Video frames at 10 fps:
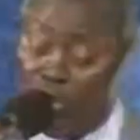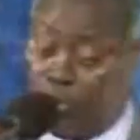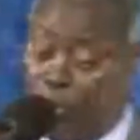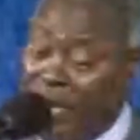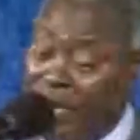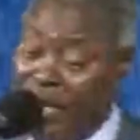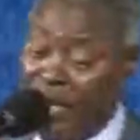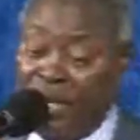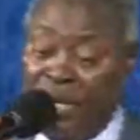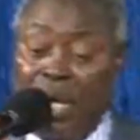your
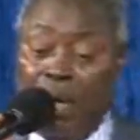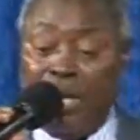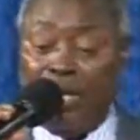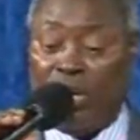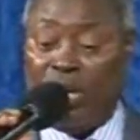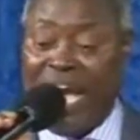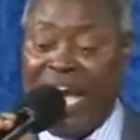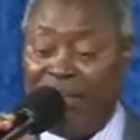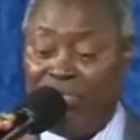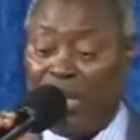spending, make your
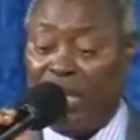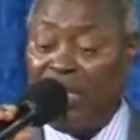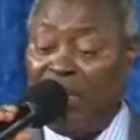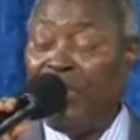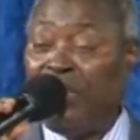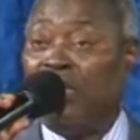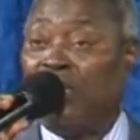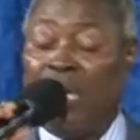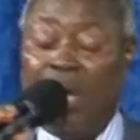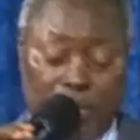life's
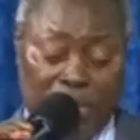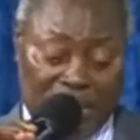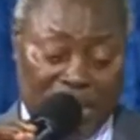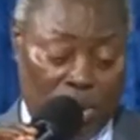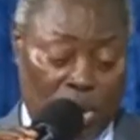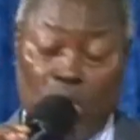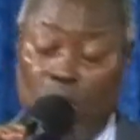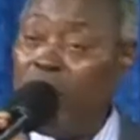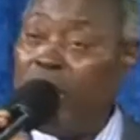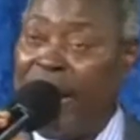activities, make them
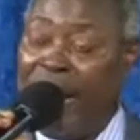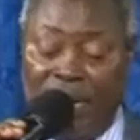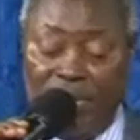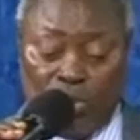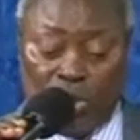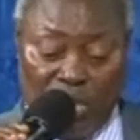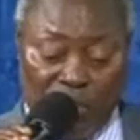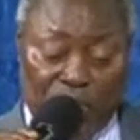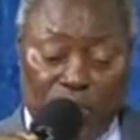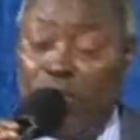all count
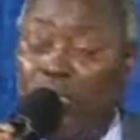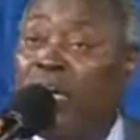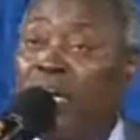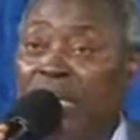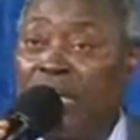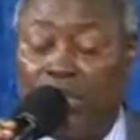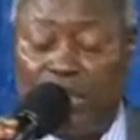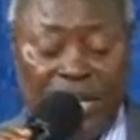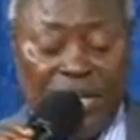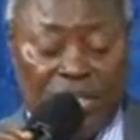for
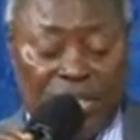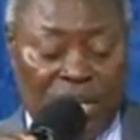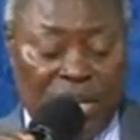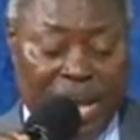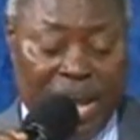eternity.